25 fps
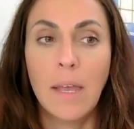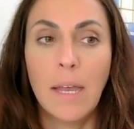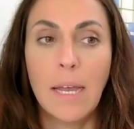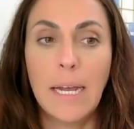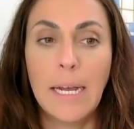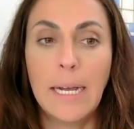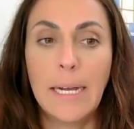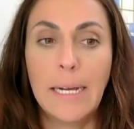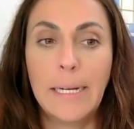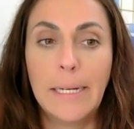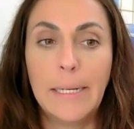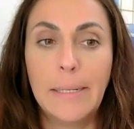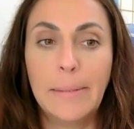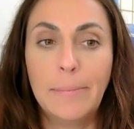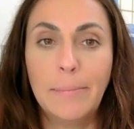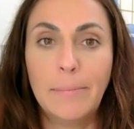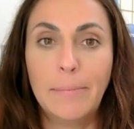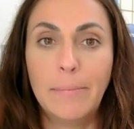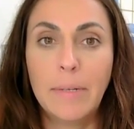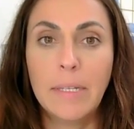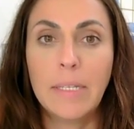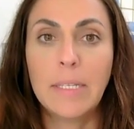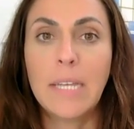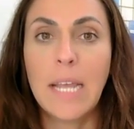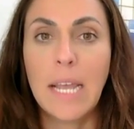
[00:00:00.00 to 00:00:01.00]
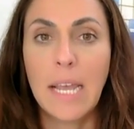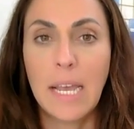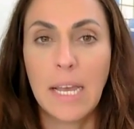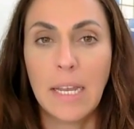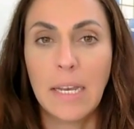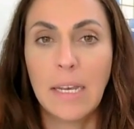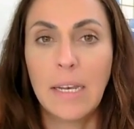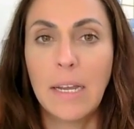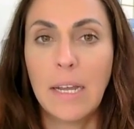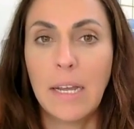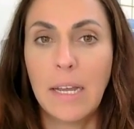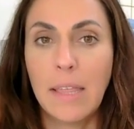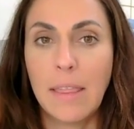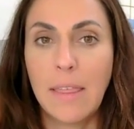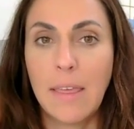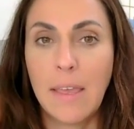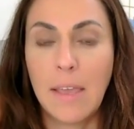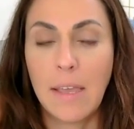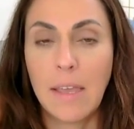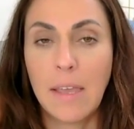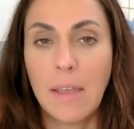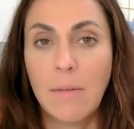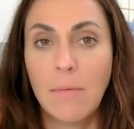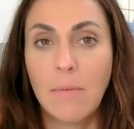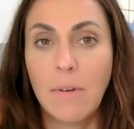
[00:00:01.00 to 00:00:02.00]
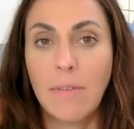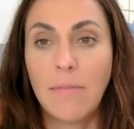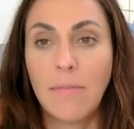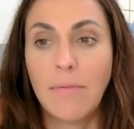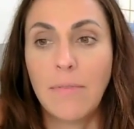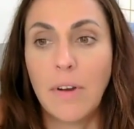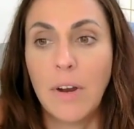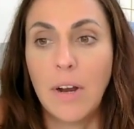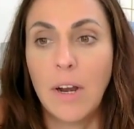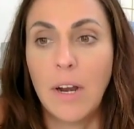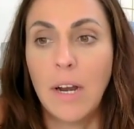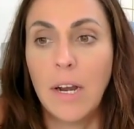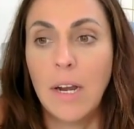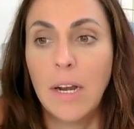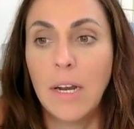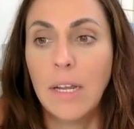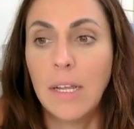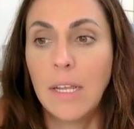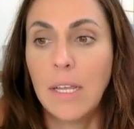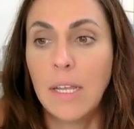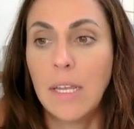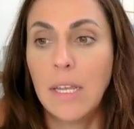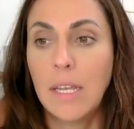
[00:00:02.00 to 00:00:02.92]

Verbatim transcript: Um, but DAN, I think, can refer